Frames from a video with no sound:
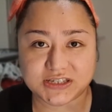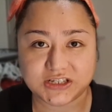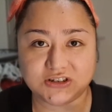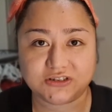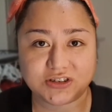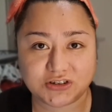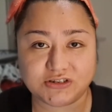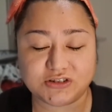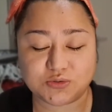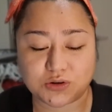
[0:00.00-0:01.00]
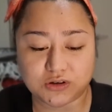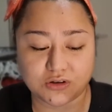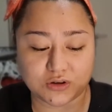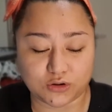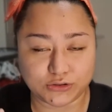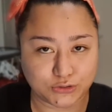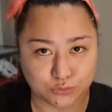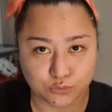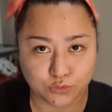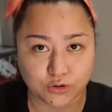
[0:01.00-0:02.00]
the usual
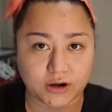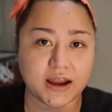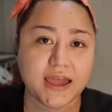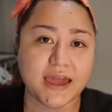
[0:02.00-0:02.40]
contour,